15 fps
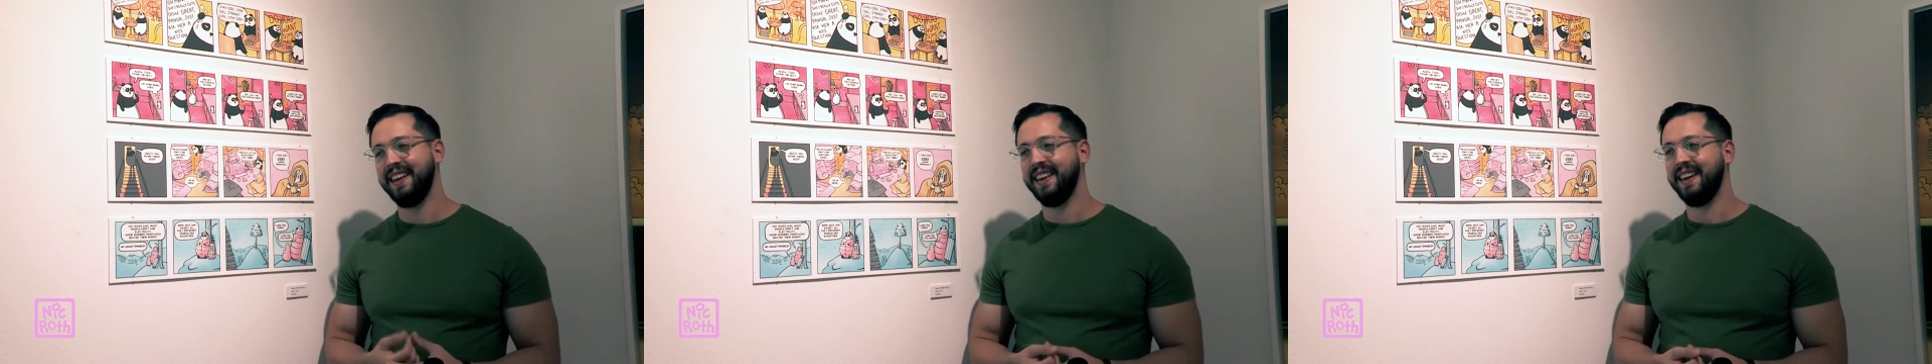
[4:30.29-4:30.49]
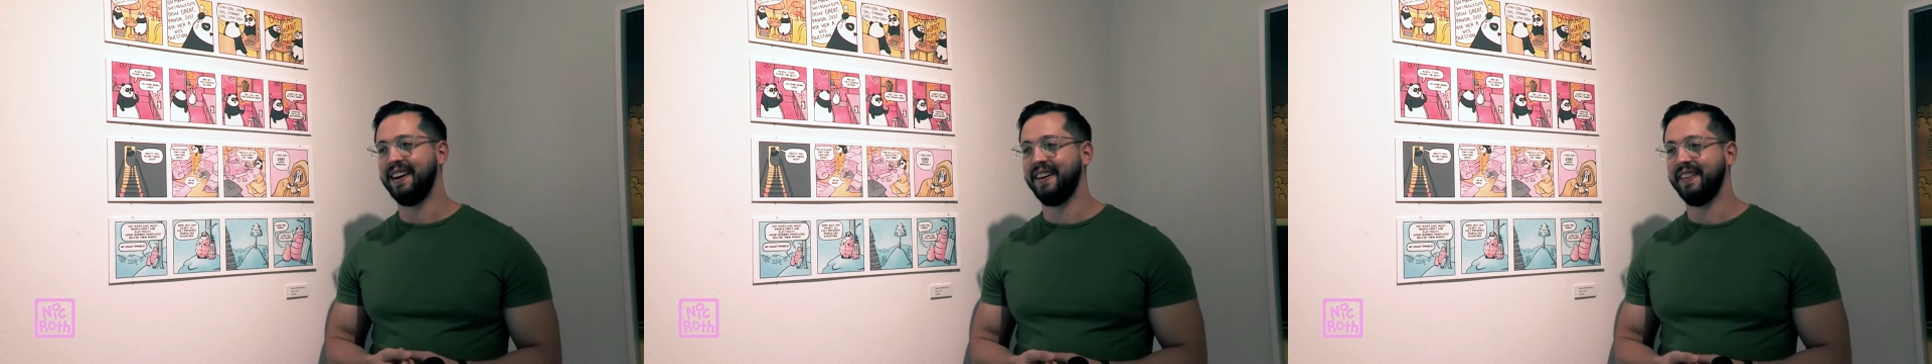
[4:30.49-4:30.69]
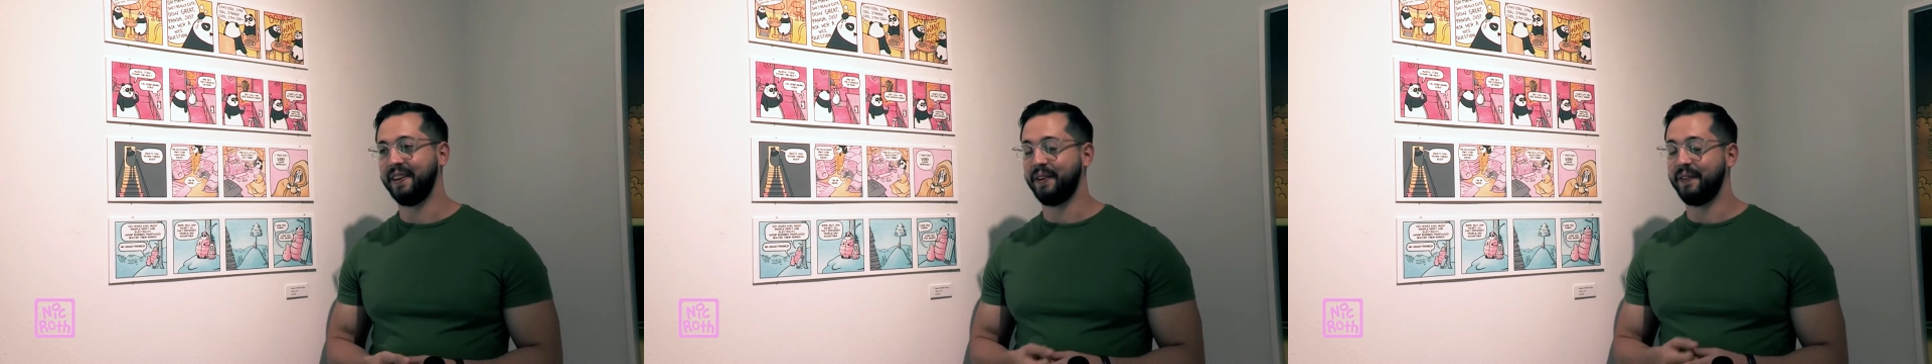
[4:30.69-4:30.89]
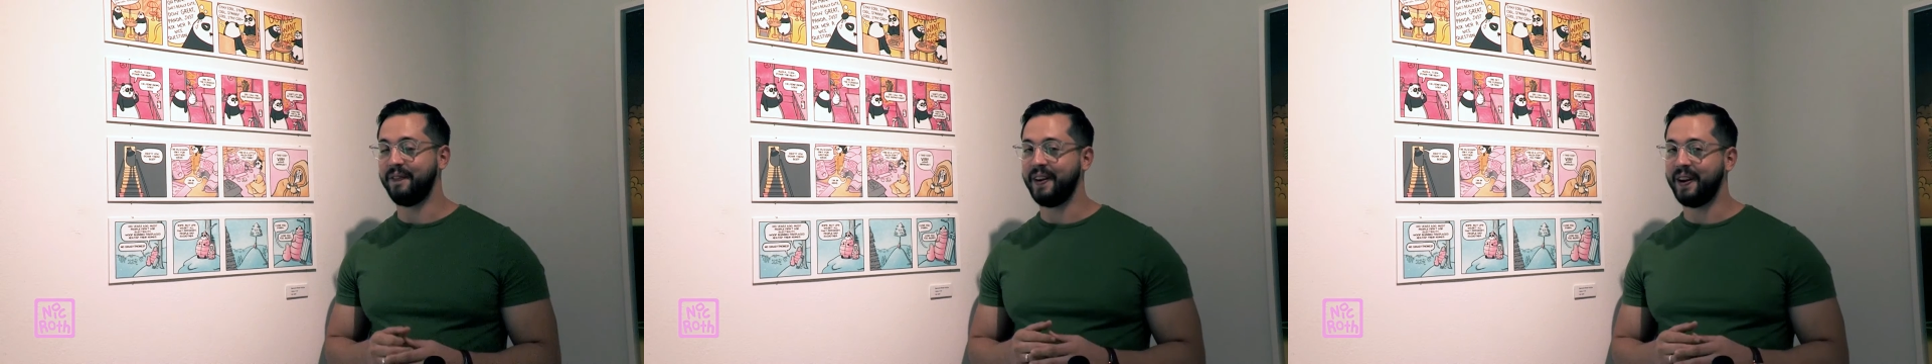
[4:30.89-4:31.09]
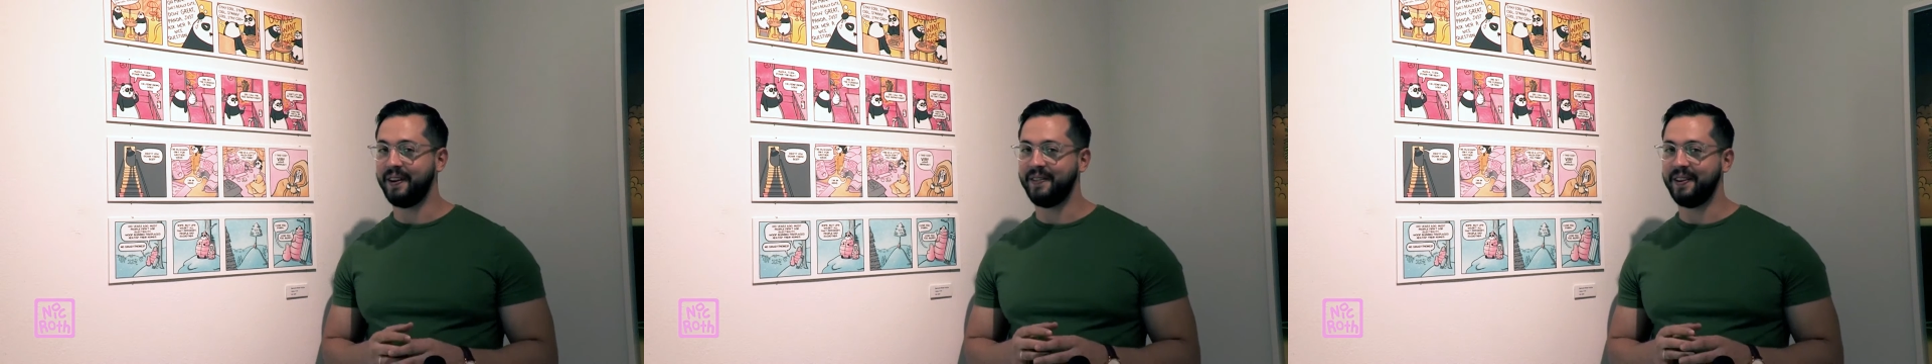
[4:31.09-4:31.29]
that are
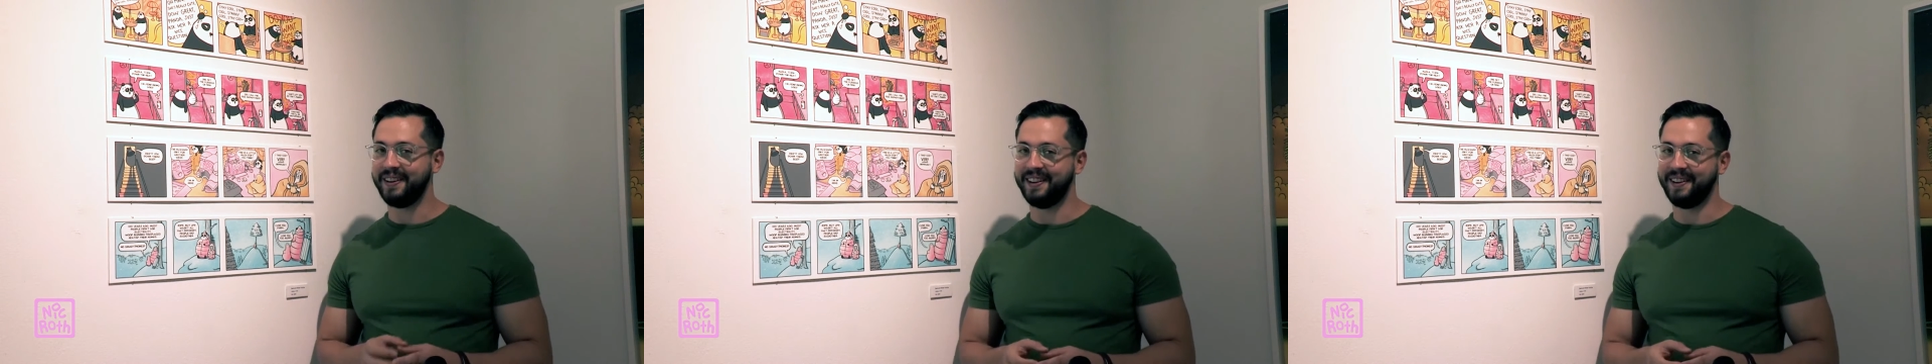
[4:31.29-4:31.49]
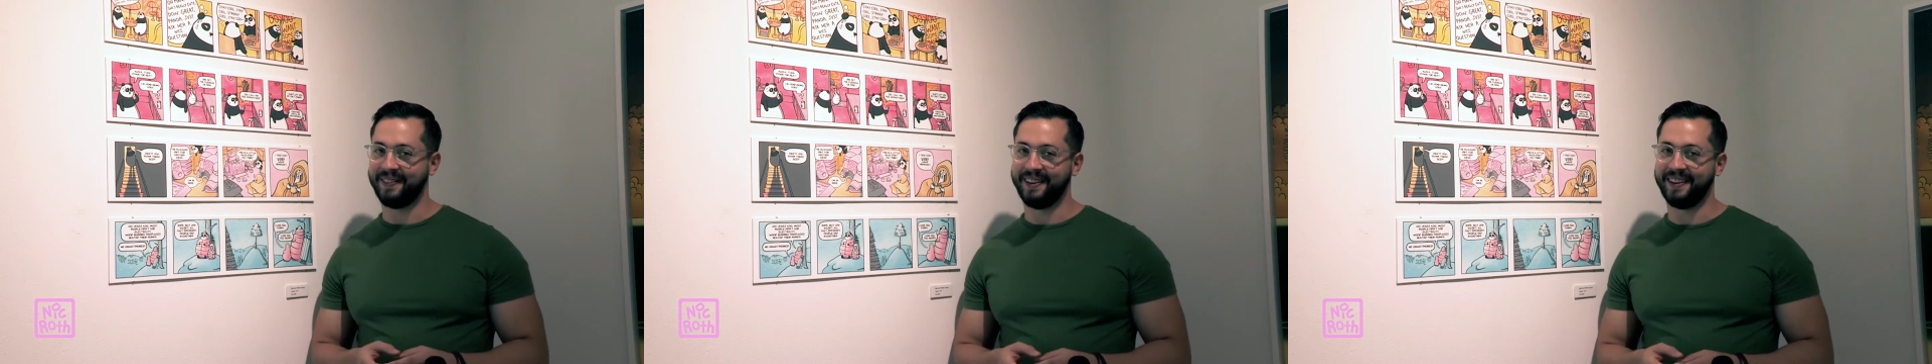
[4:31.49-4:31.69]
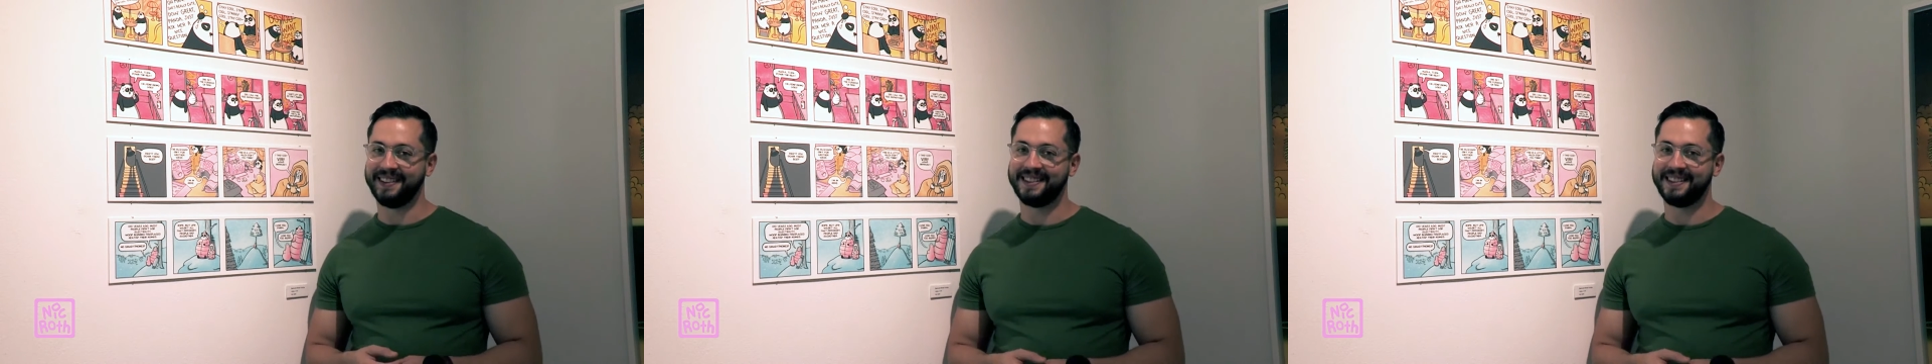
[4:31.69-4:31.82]
very different.